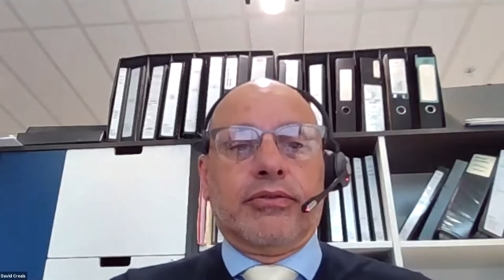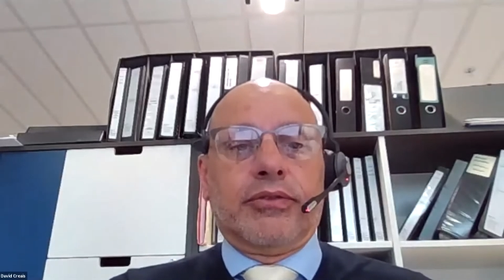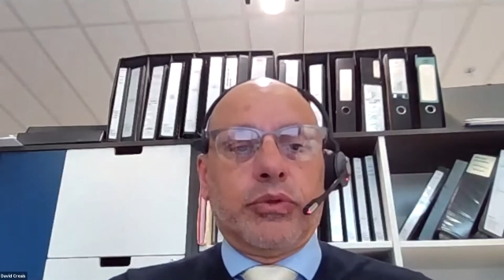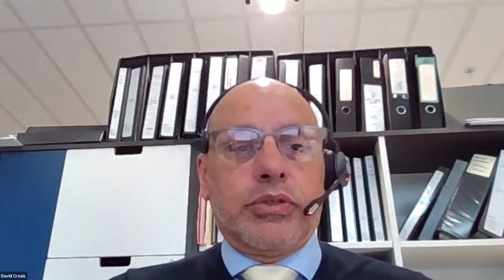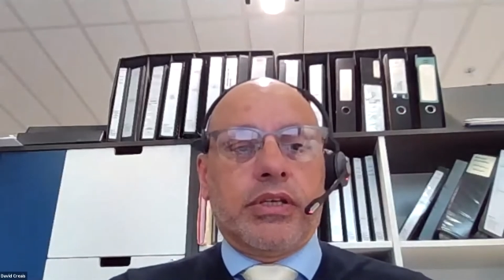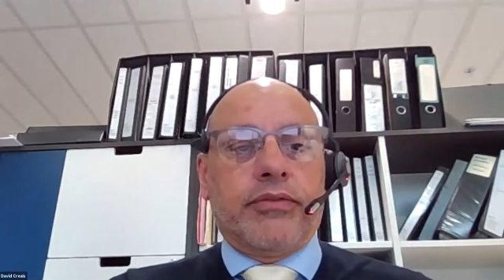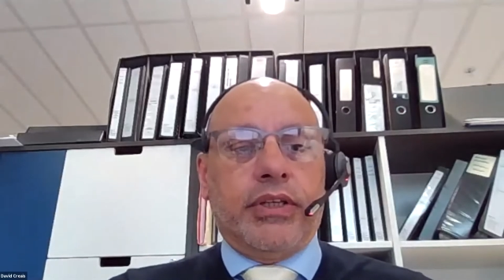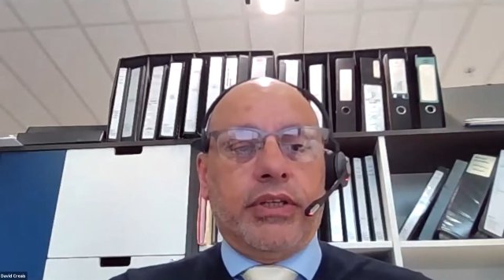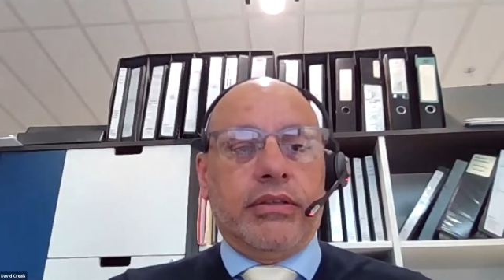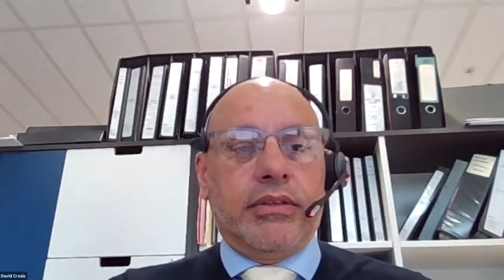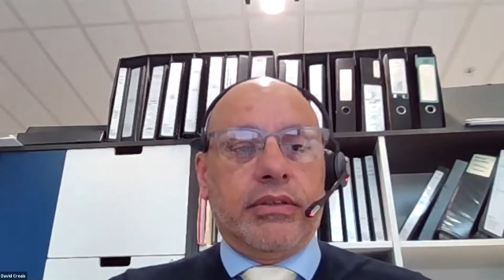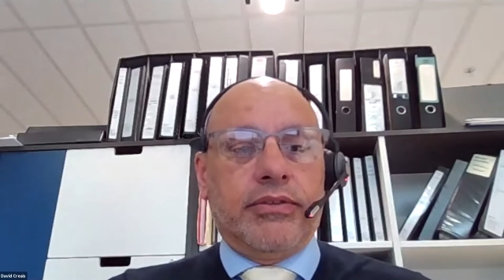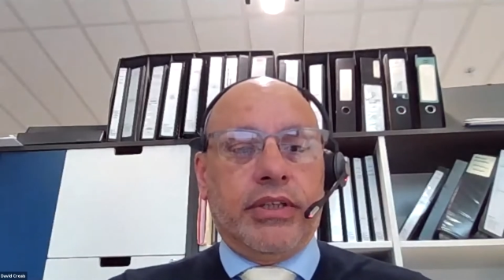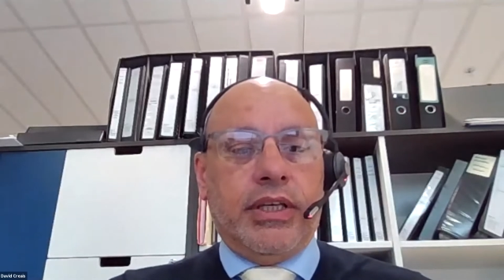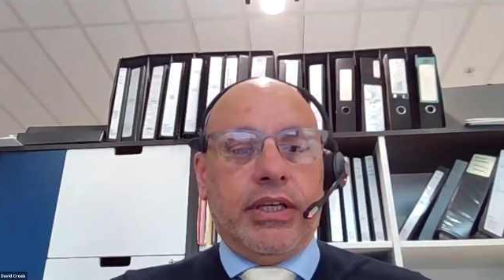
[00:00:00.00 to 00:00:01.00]
course, every
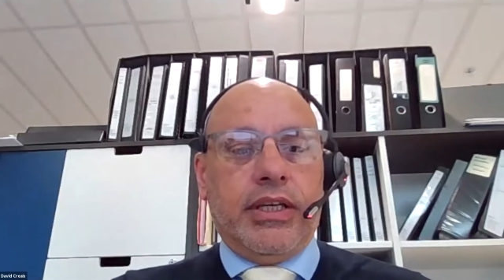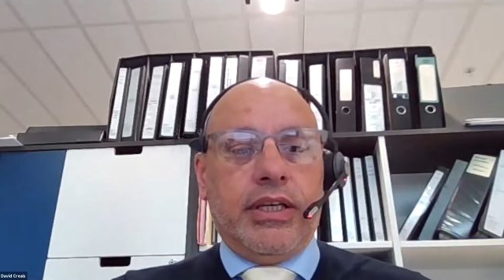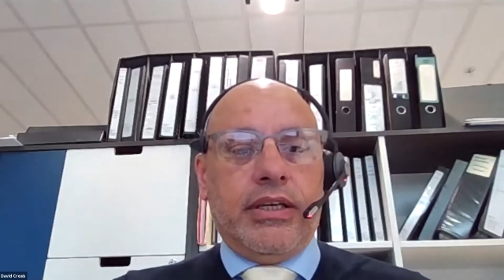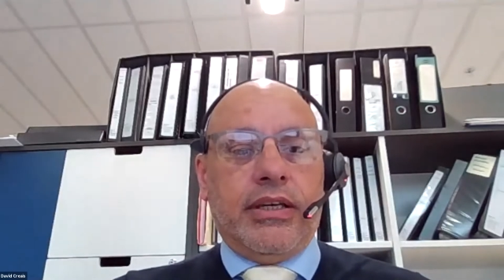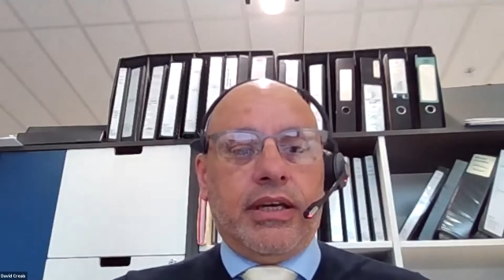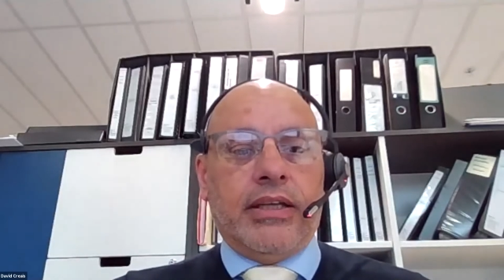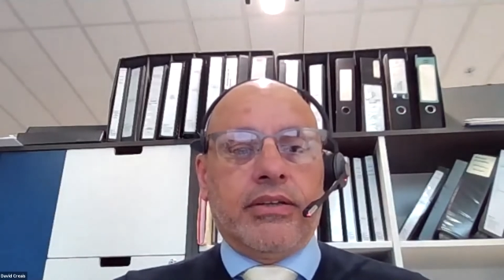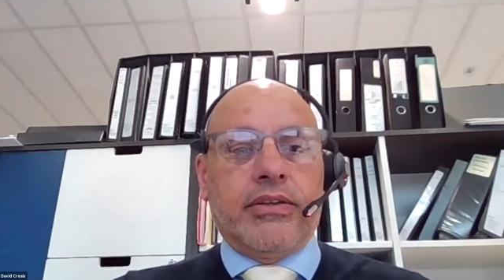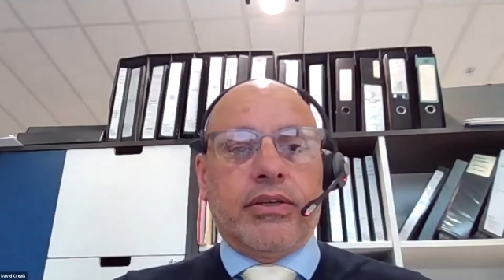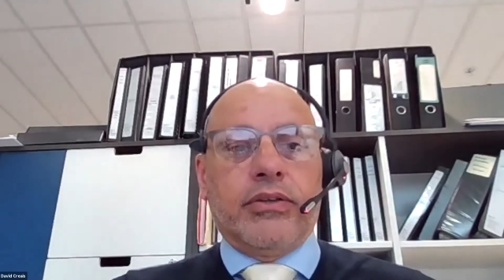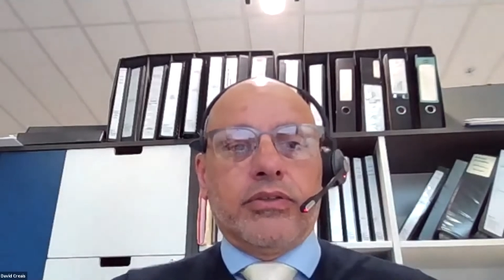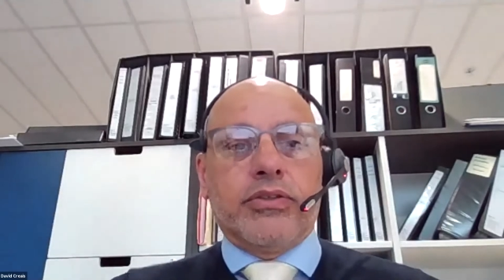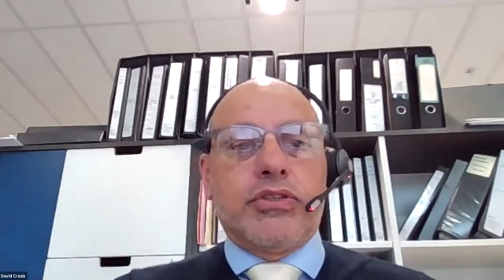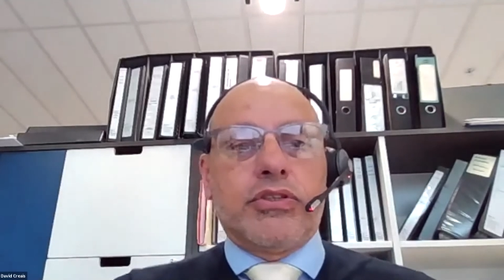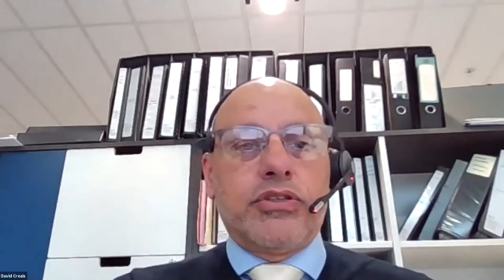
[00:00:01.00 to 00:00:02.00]
year under the
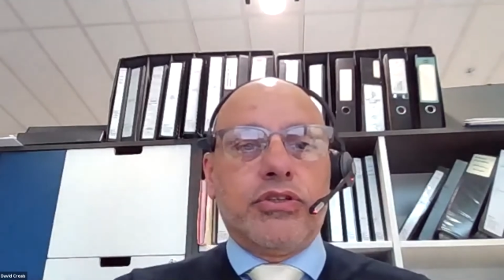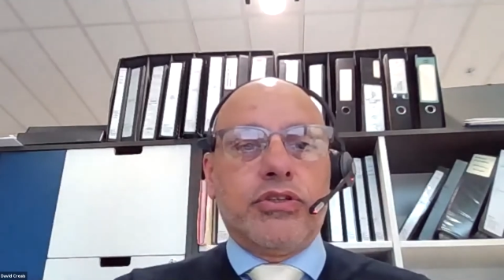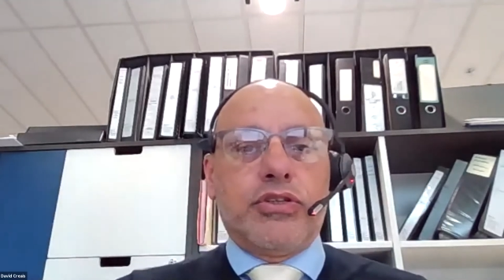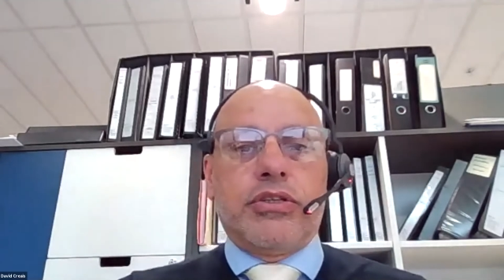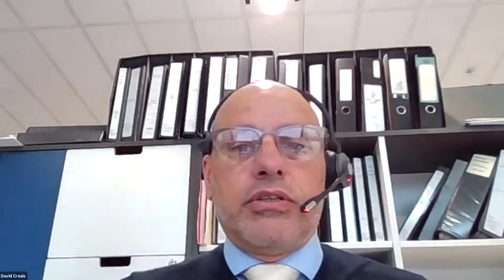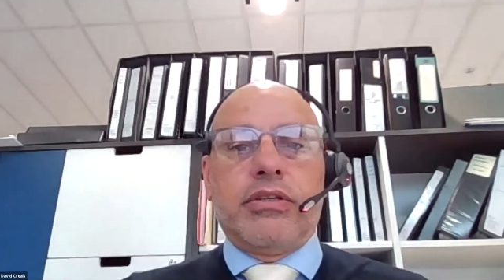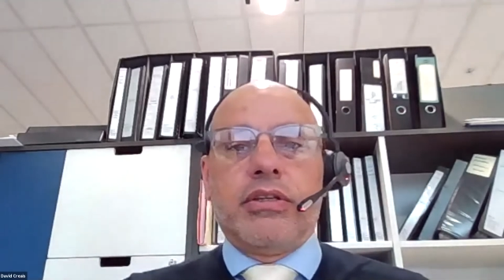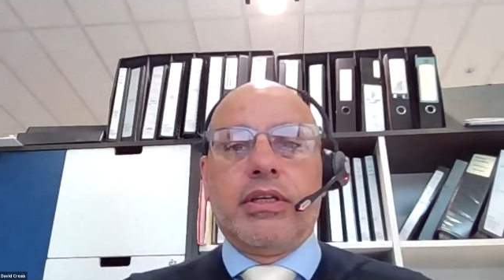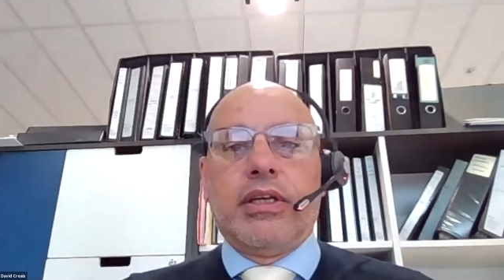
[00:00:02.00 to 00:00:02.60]
Constitution,